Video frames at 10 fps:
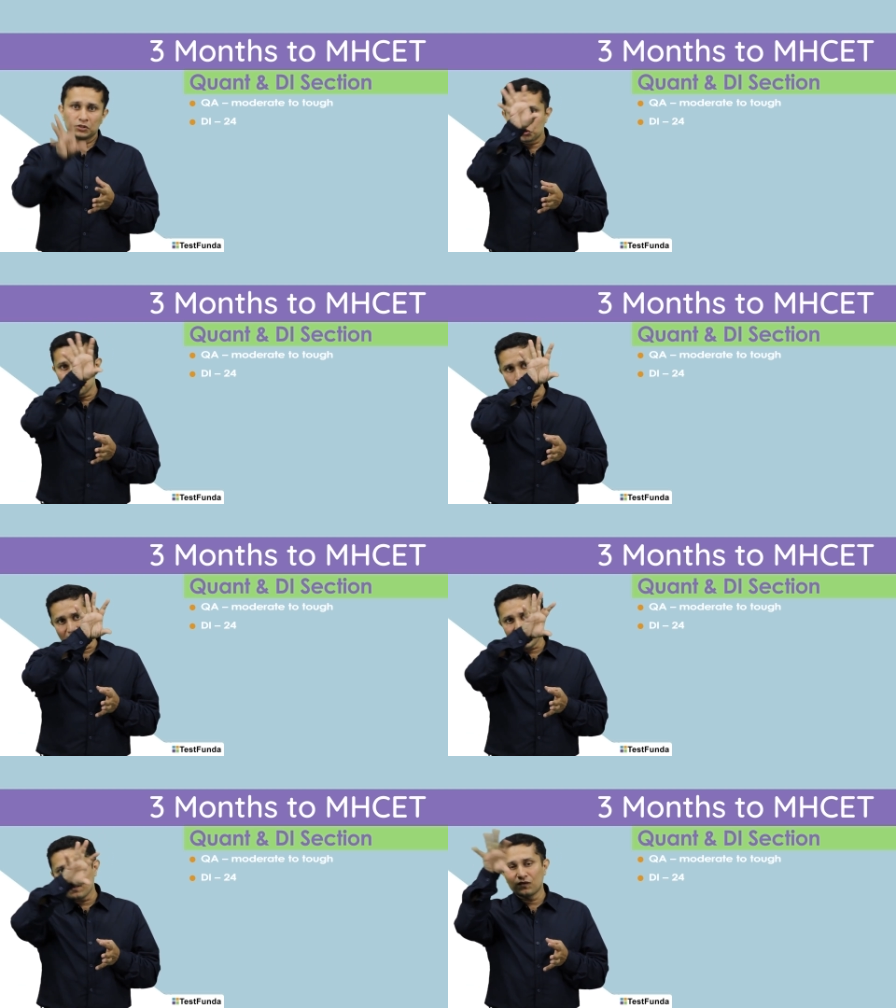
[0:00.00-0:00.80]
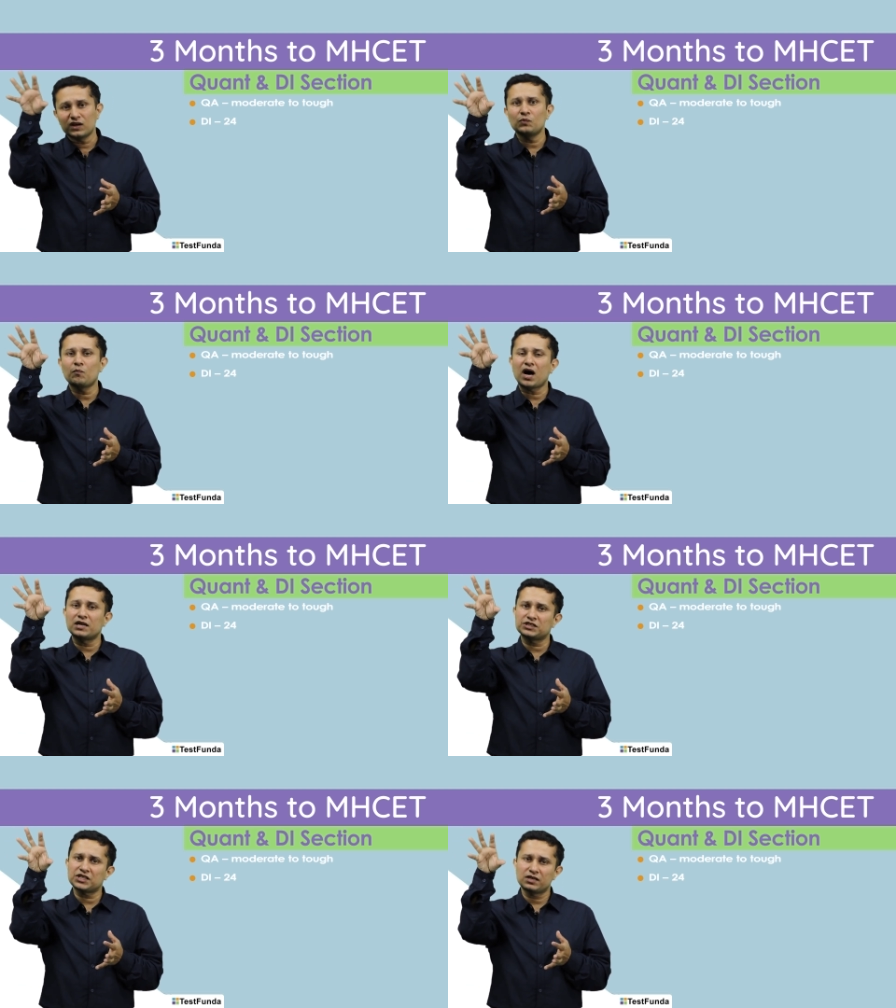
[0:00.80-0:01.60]
So you might have one
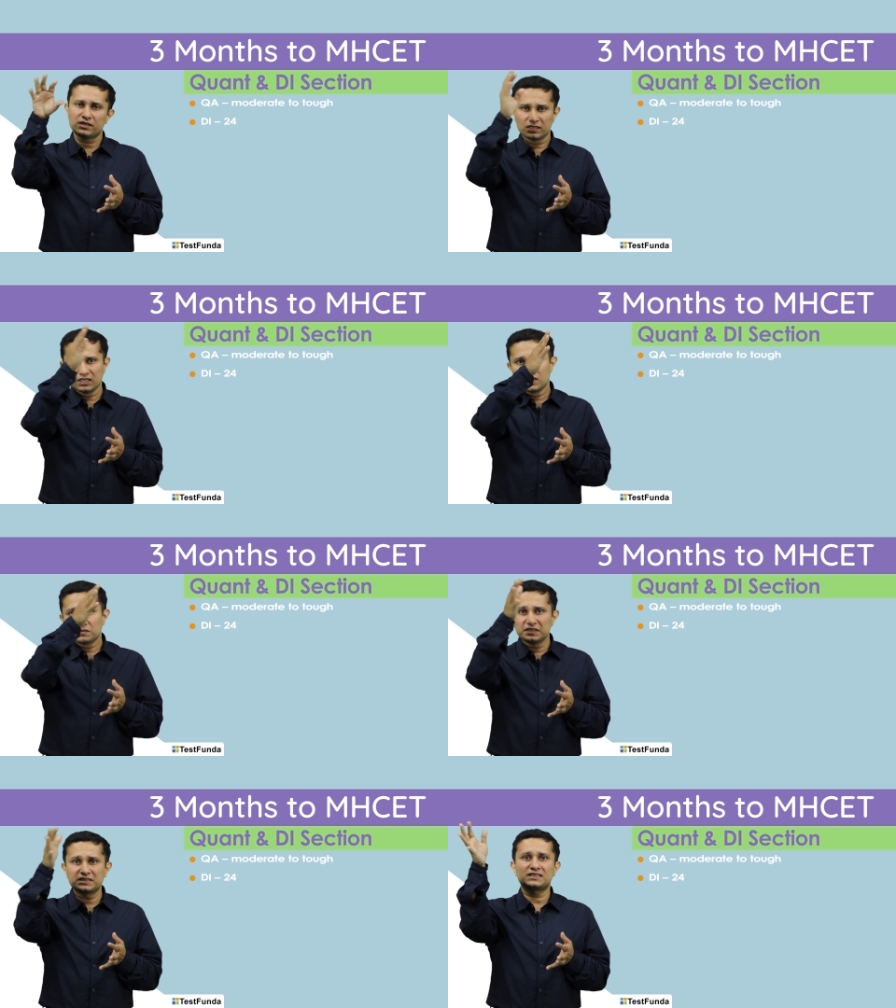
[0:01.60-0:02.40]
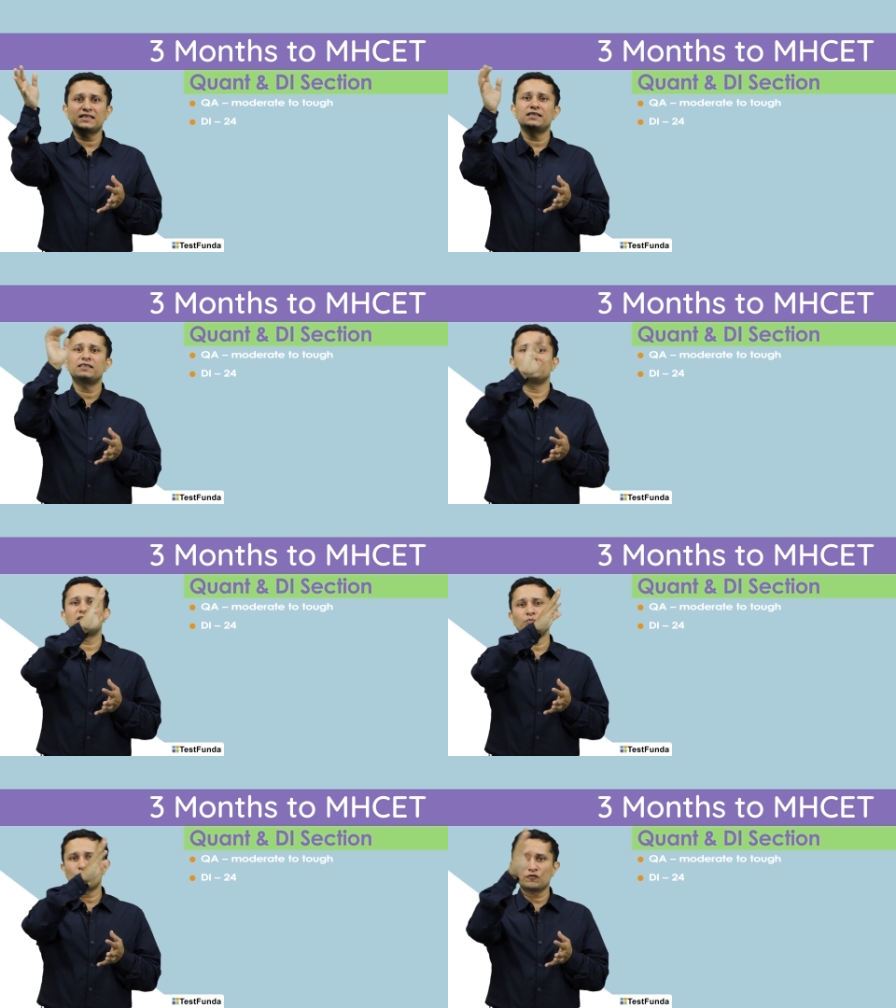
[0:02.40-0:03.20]
bar chart with say
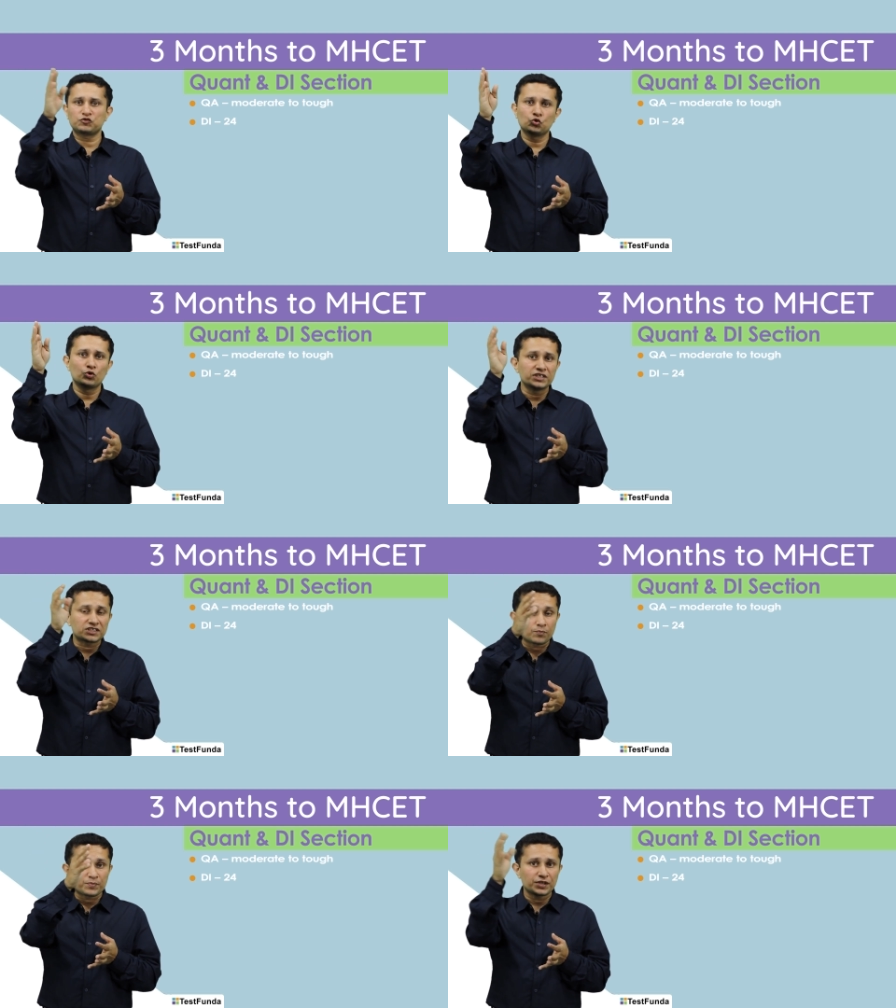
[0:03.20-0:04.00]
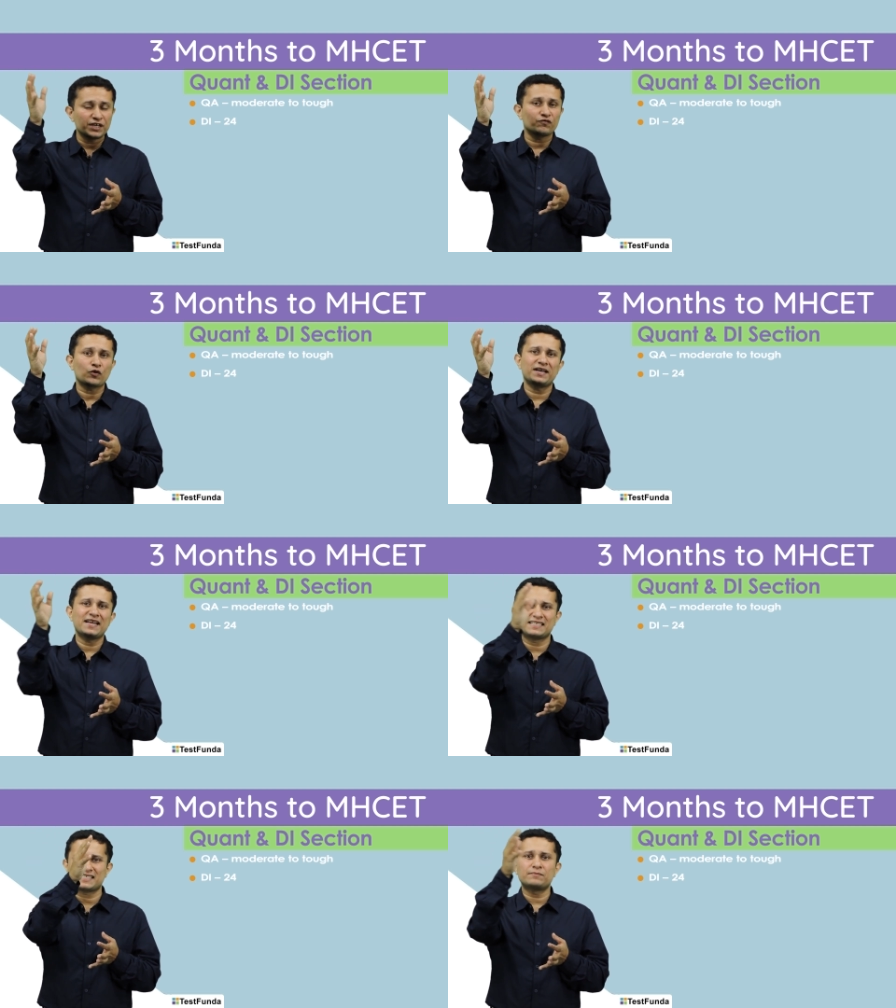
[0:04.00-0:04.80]
number of students appearing for
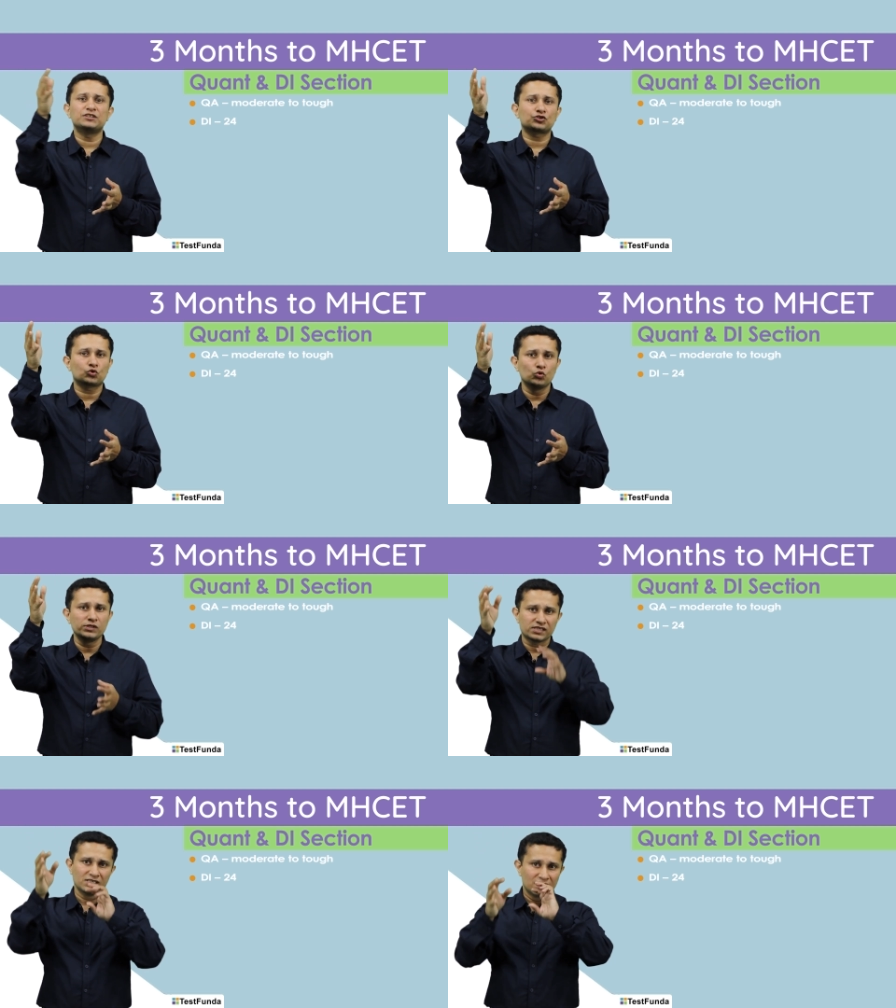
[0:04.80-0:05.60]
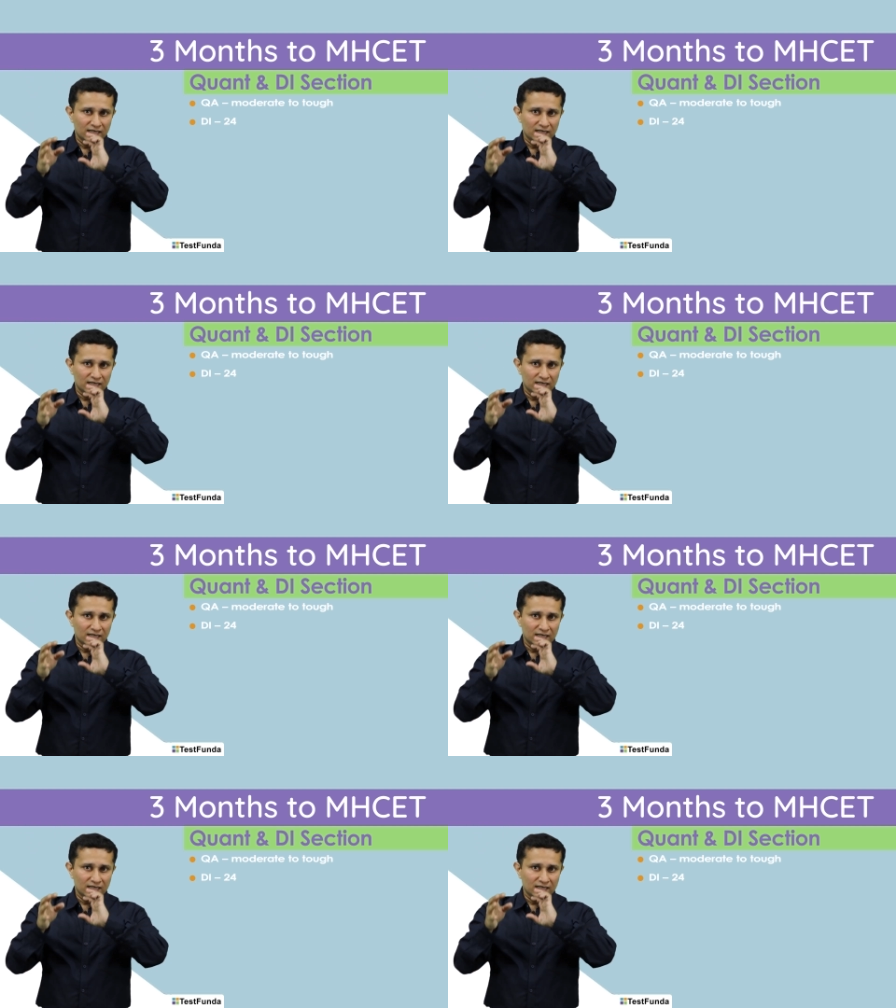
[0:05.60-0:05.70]
an exam in schools